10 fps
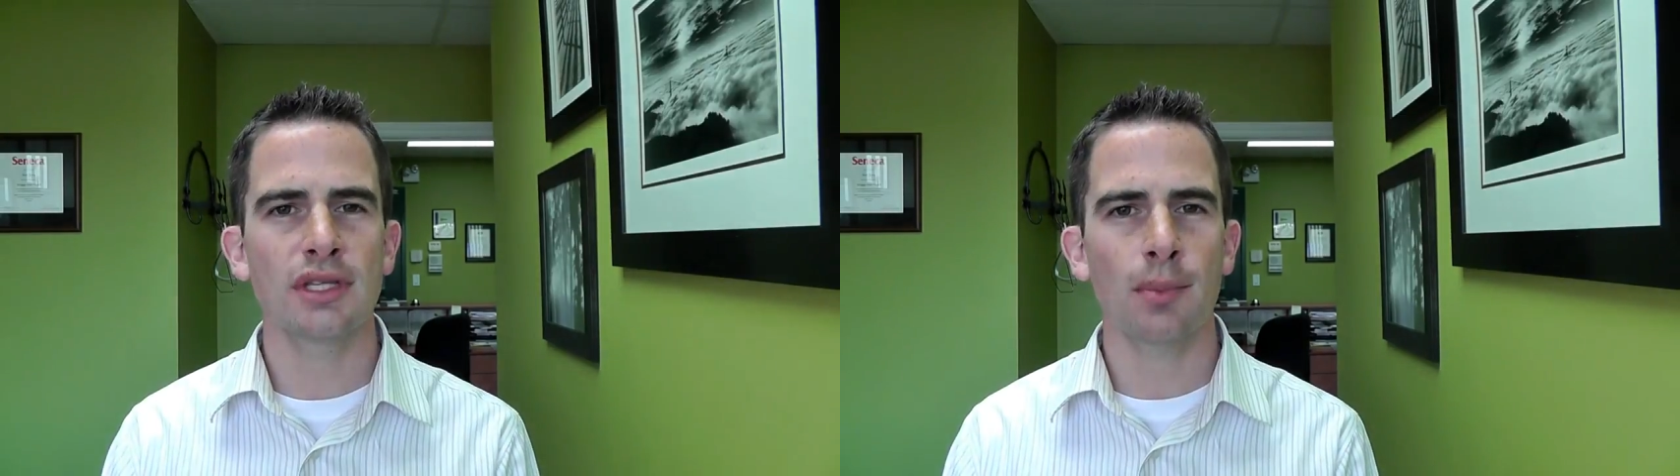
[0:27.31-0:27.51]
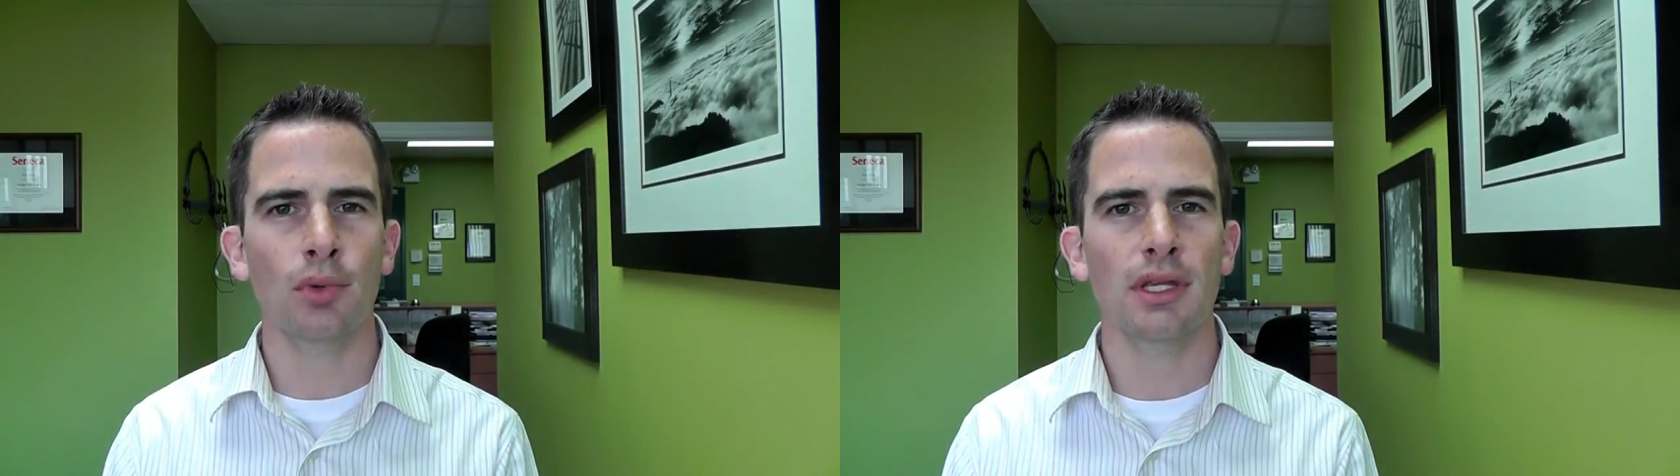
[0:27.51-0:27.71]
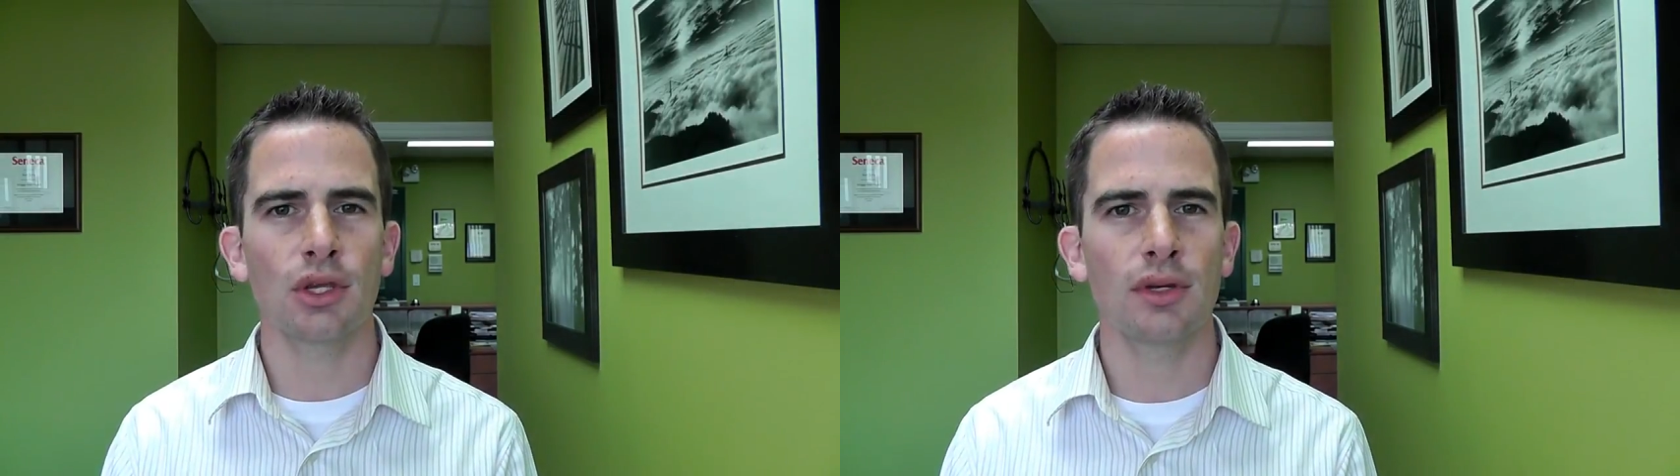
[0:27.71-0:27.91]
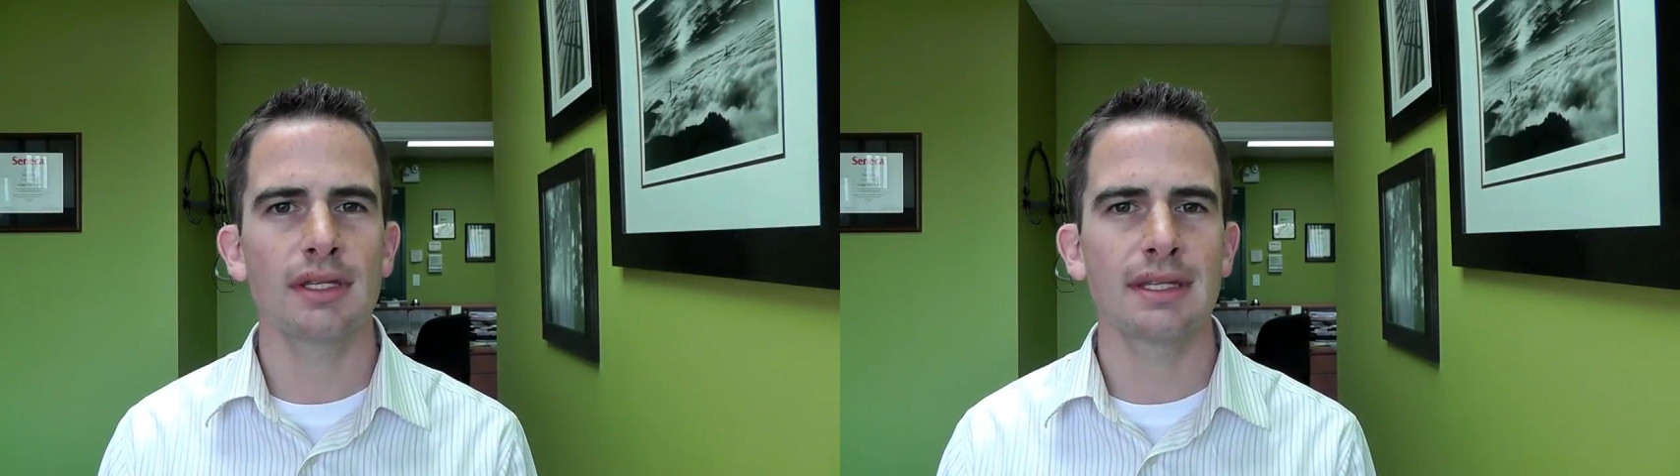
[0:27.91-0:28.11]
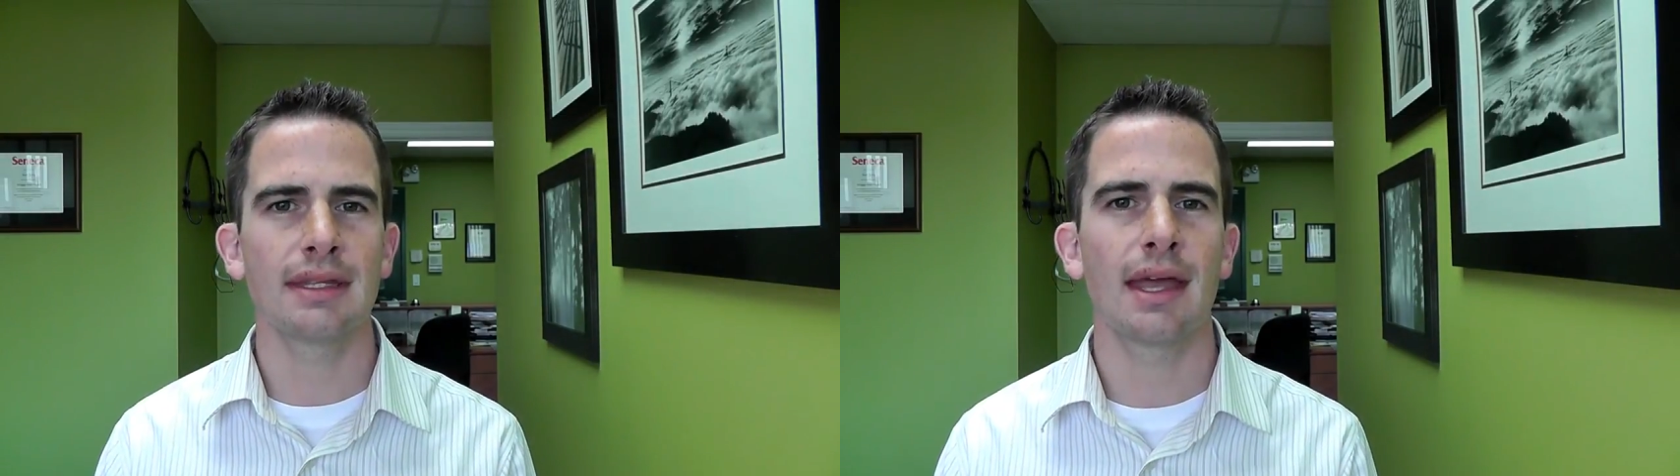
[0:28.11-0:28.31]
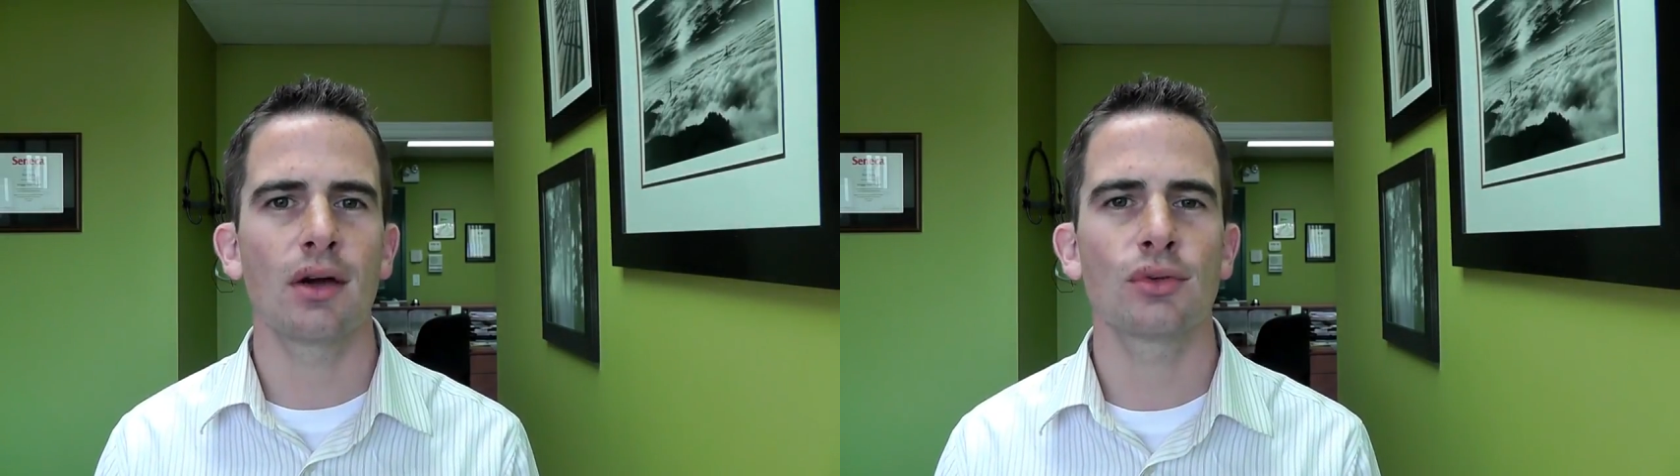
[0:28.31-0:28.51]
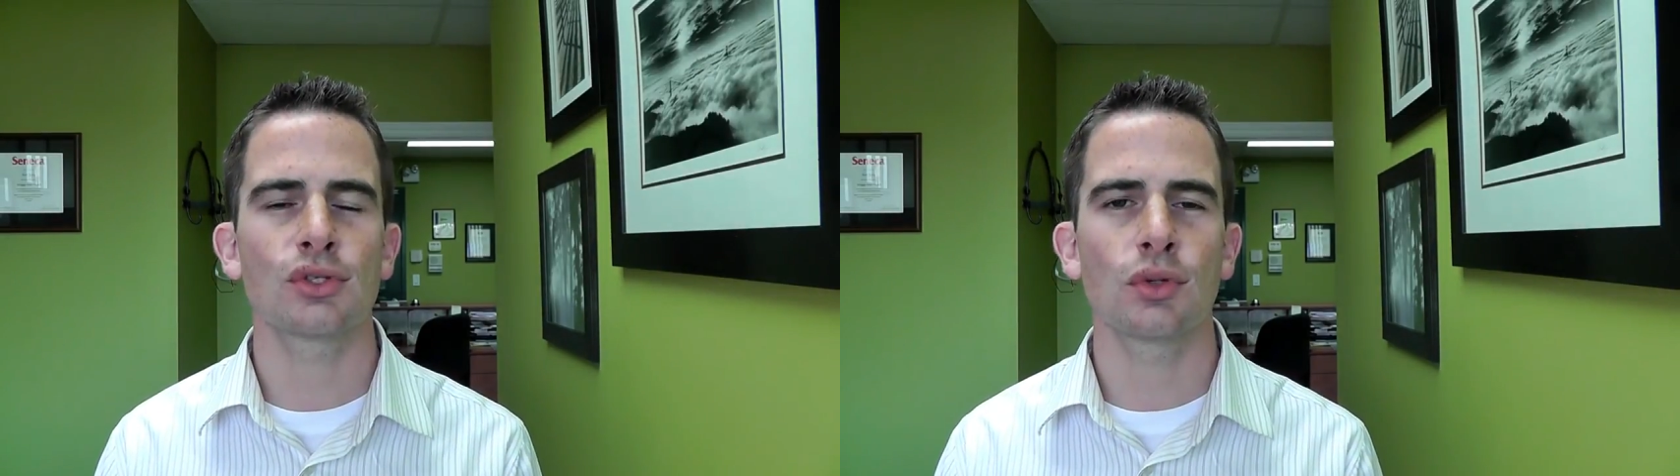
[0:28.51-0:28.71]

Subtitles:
separate units in the house.